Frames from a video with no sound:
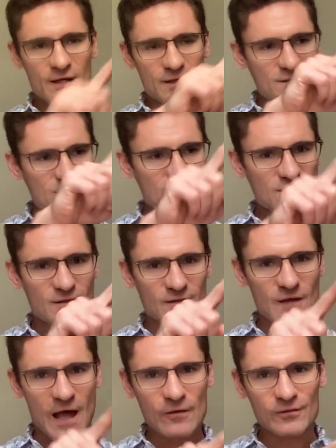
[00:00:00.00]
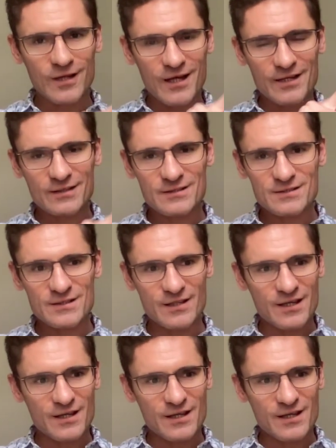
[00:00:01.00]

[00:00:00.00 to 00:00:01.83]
It's outlined